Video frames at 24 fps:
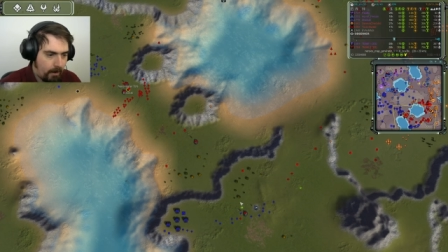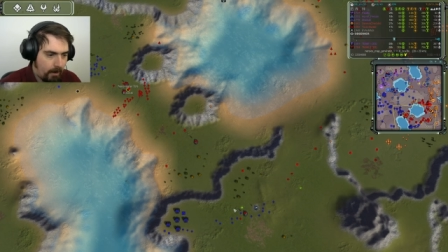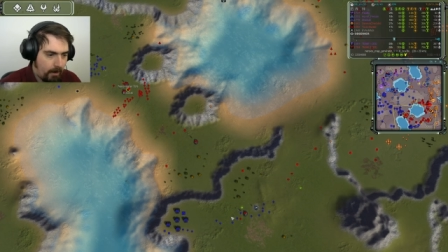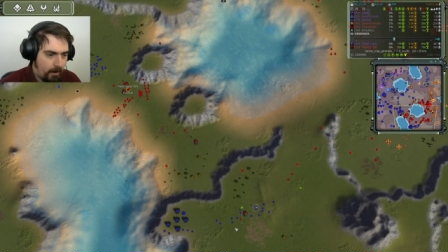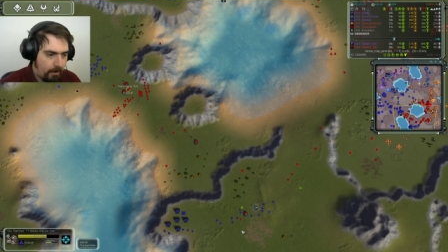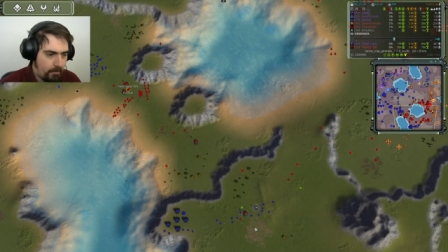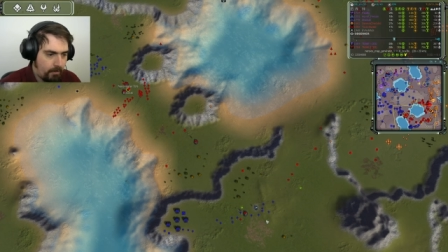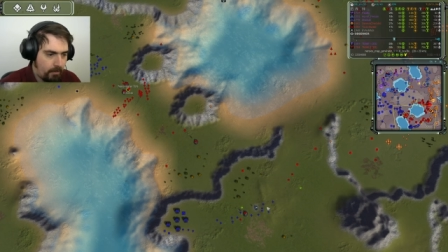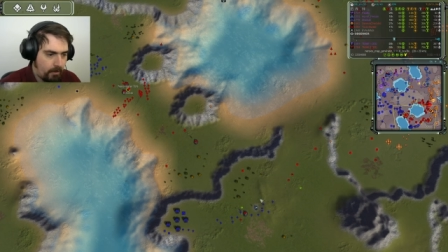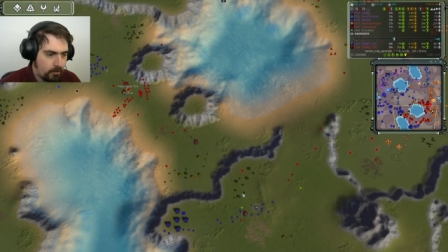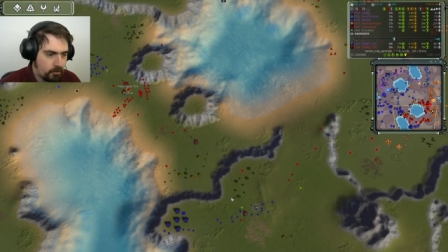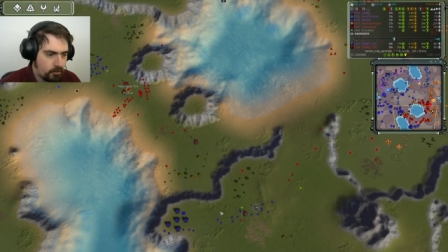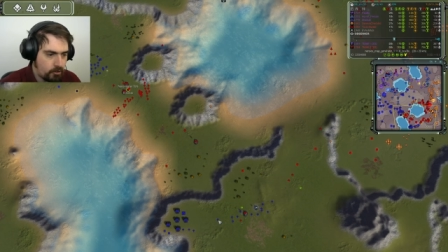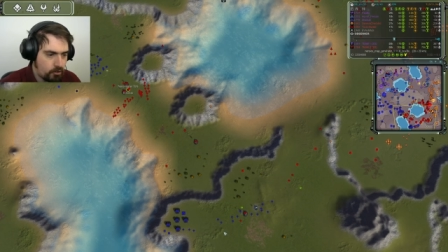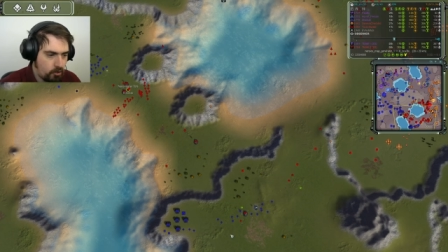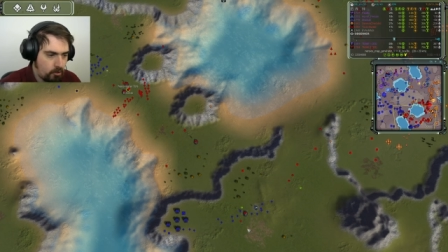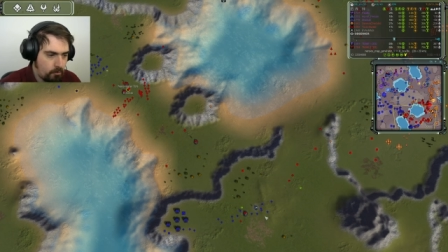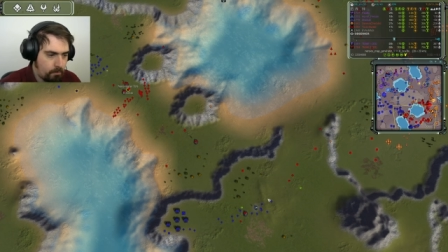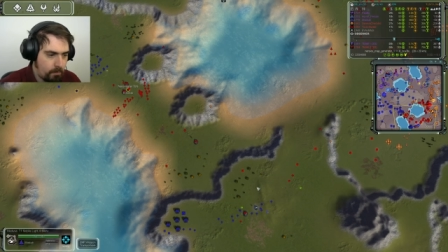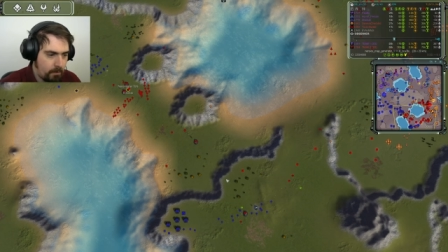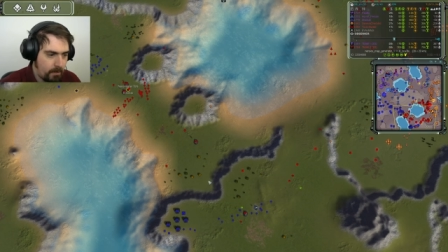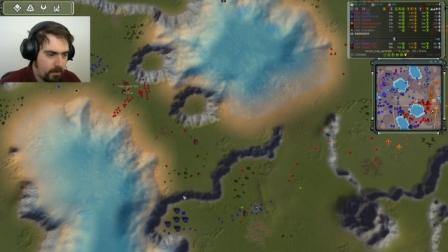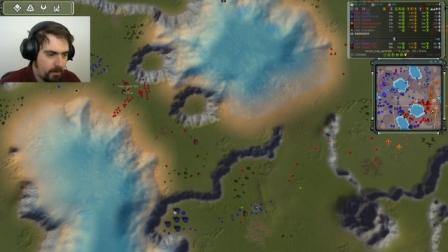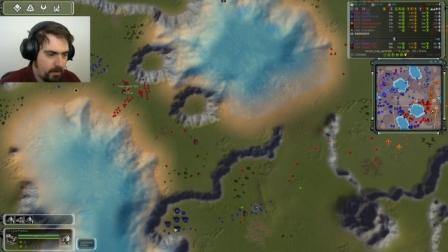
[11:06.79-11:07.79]
And that
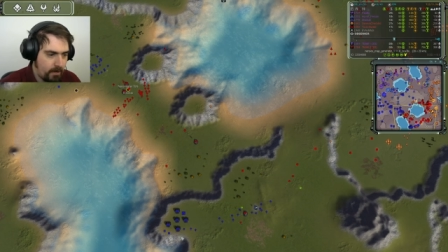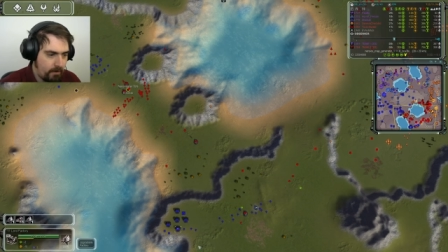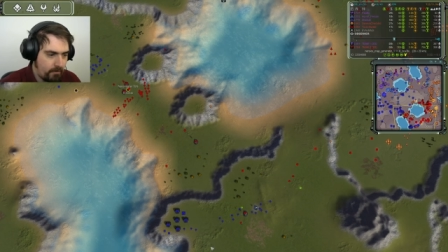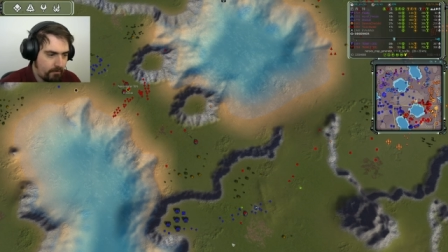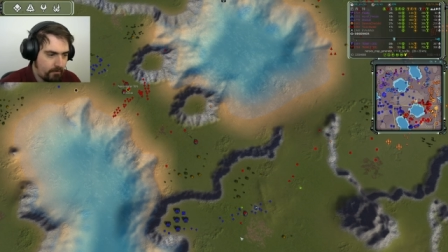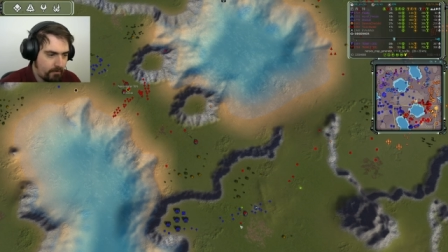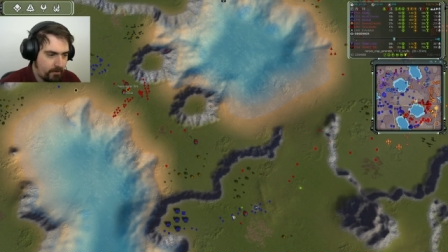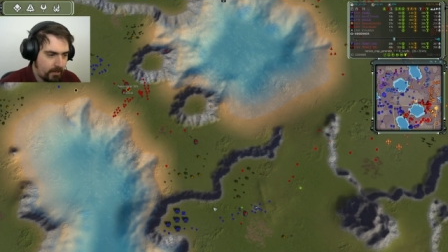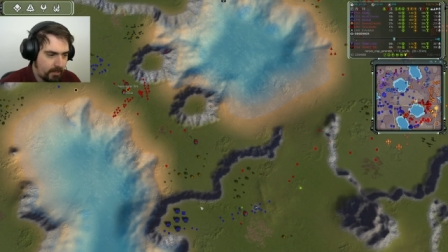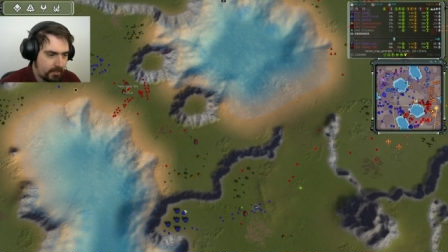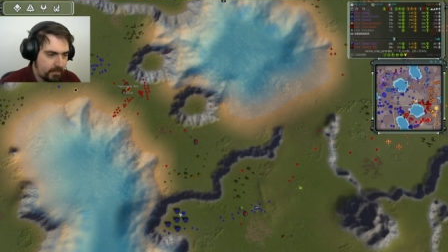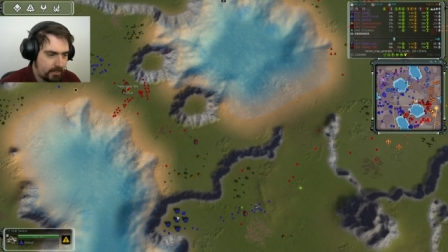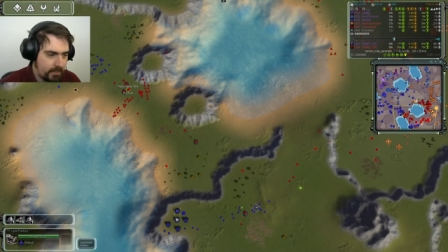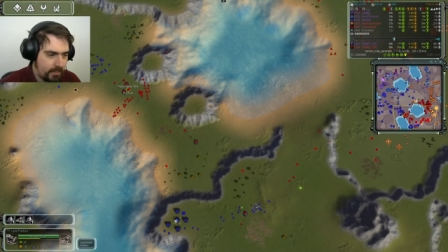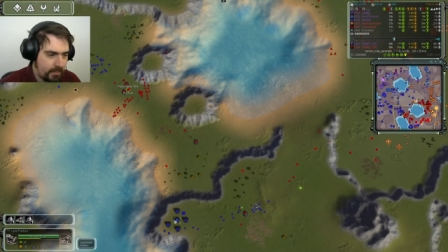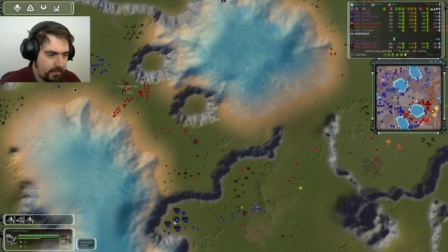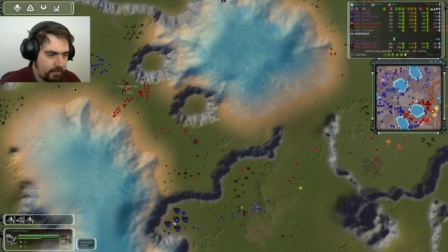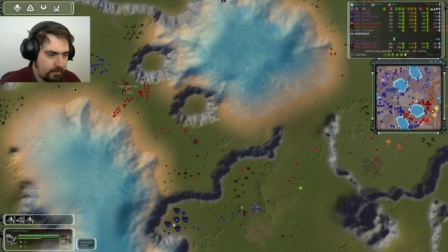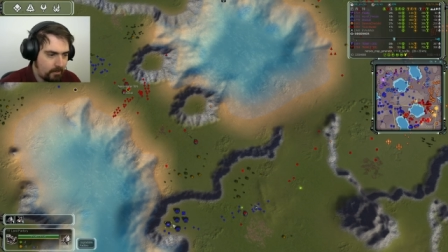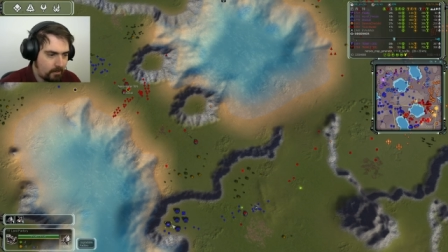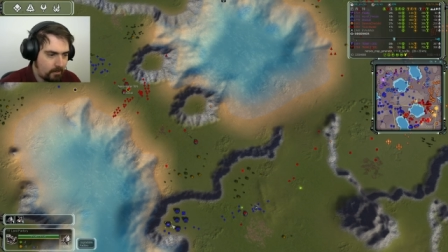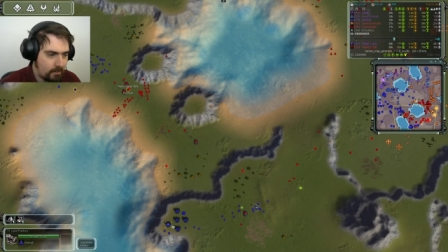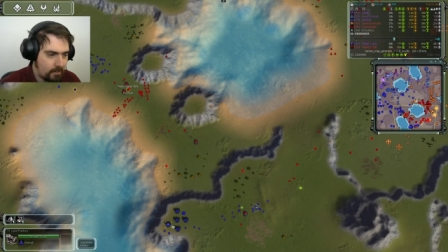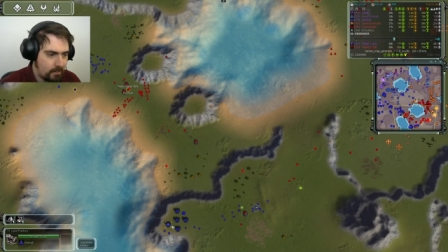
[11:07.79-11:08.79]
should be enough to
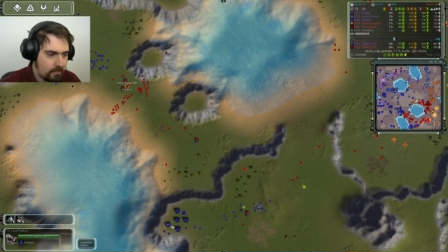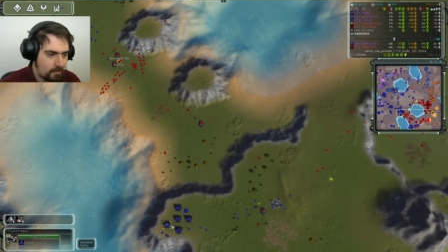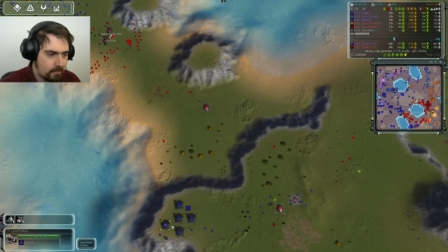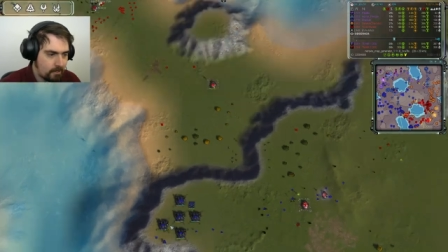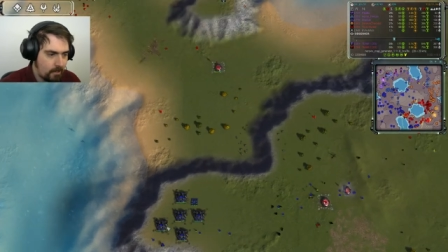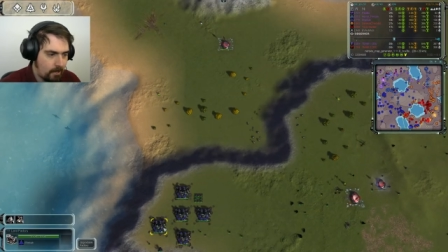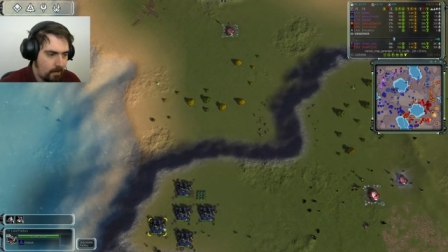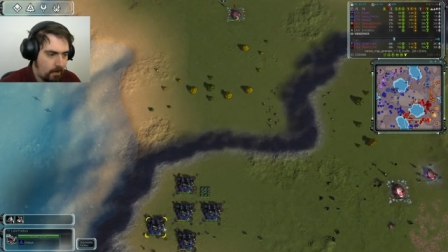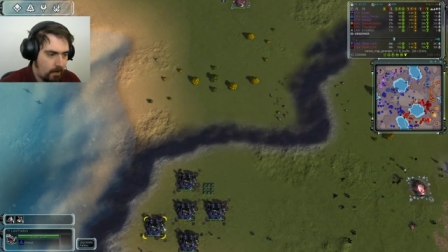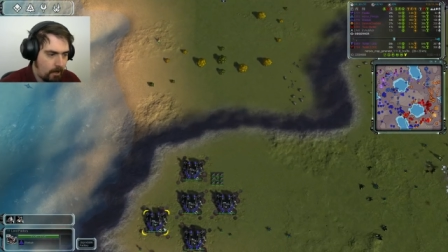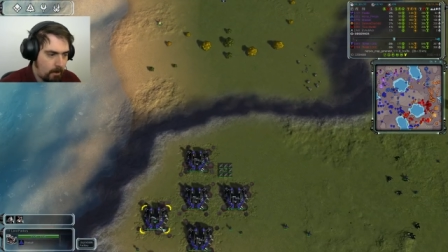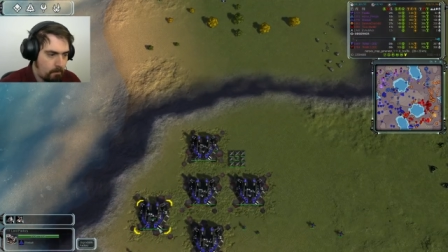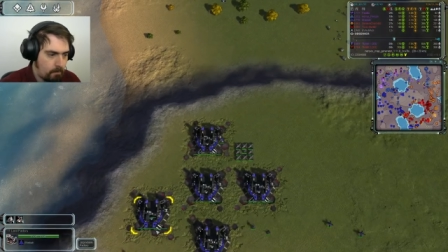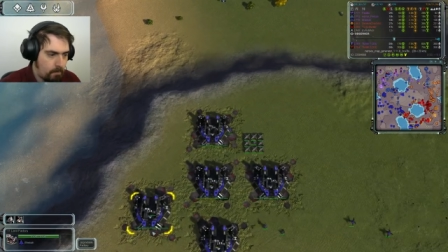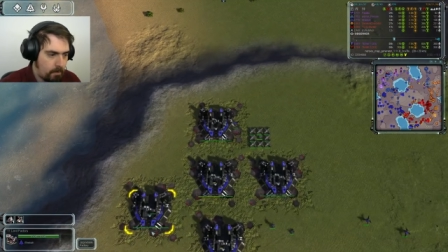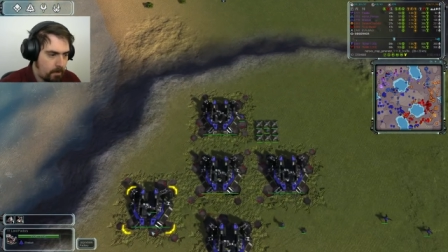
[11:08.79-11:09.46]
clean this up.